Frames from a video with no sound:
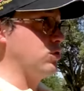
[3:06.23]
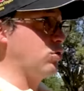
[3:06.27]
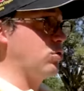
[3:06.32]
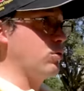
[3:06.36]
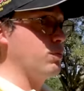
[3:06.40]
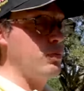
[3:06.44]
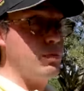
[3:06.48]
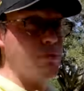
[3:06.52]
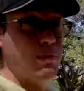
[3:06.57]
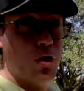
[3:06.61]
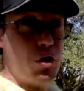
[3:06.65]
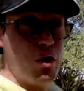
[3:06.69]
or
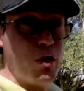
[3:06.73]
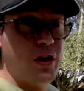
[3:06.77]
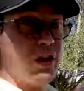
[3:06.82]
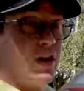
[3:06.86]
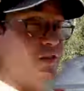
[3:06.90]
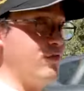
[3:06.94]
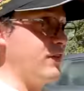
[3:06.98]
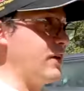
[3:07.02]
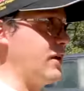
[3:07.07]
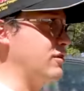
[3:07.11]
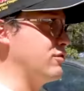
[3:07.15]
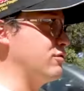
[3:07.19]
earlier
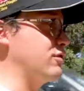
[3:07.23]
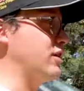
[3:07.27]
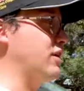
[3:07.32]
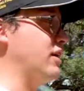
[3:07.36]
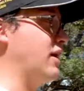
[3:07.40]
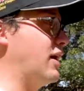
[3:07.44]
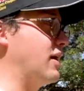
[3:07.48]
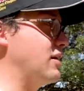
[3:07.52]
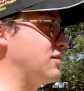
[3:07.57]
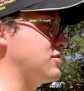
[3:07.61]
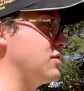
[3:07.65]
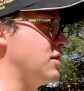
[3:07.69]
veteran
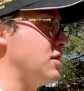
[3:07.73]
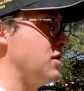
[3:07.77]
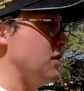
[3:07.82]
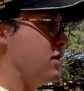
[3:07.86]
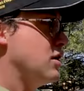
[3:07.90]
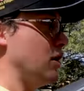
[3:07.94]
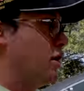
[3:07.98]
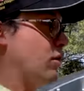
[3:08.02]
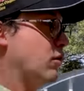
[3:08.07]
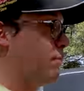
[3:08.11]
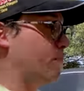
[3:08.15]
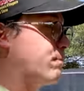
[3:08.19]
cars,
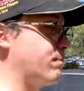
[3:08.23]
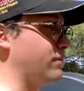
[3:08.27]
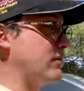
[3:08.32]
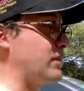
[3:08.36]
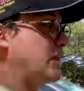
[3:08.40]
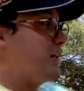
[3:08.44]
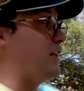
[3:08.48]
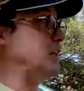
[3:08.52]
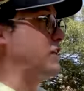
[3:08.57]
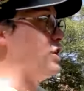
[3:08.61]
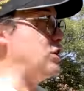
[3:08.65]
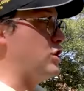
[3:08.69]

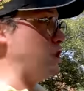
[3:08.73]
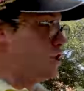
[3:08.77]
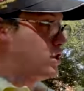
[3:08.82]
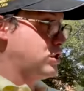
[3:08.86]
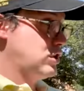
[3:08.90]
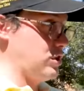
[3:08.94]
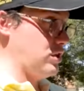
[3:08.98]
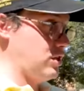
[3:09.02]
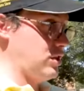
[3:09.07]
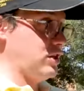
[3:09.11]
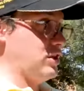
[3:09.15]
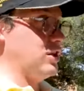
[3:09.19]

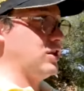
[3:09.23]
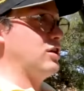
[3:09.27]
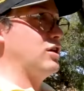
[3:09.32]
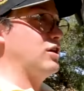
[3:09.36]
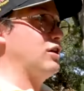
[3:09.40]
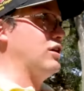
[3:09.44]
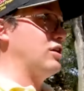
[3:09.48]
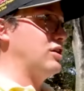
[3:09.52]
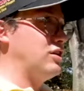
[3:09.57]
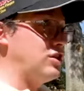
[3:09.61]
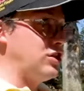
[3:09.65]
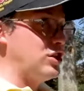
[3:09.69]

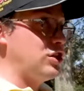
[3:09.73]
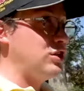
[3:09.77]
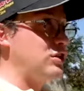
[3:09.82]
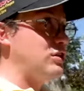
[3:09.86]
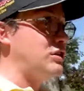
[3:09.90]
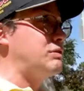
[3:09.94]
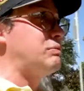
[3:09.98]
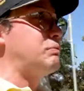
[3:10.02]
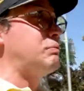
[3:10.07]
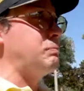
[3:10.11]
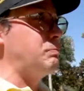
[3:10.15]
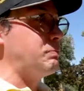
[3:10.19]

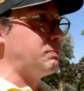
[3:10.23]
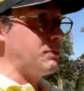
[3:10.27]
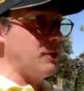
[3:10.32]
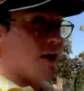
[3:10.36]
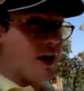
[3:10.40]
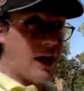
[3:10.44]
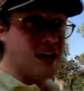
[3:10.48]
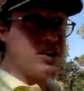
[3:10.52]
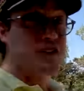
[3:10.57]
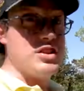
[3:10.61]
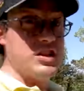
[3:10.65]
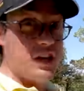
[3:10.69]

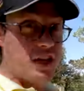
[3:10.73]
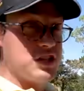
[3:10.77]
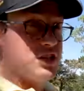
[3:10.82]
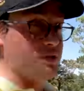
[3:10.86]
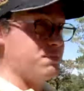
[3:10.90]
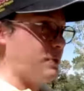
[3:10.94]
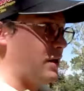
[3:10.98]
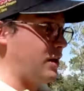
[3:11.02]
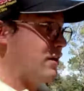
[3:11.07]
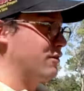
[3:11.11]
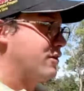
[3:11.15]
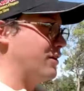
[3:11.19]
it's an
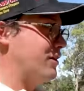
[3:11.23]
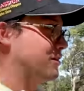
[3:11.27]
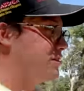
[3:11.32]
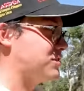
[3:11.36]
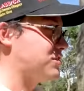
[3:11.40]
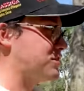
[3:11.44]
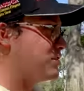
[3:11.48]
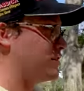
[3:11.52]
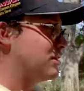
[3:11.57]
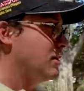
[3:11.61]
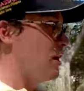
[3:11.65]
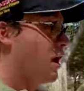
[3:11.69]

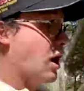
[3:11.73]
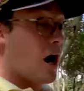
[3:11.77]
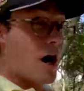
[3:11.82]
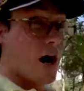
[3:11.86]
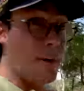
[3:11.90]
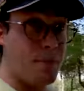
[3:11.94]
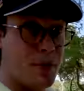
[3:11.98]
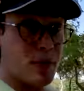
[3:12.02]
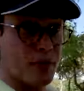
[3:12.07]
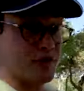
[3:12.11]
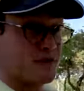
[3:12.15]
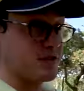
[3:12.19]
experience. I
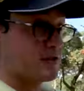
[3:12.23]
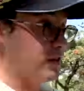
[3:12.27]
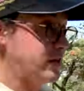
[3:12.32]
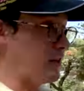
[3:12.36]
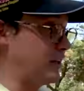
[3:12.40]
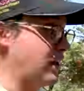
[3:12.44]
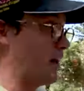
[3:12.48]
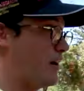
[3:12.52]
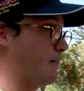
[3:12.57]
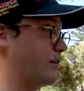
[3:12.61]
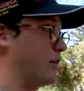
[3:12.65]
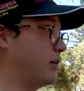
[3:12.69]
personally
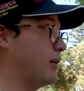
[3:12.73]
love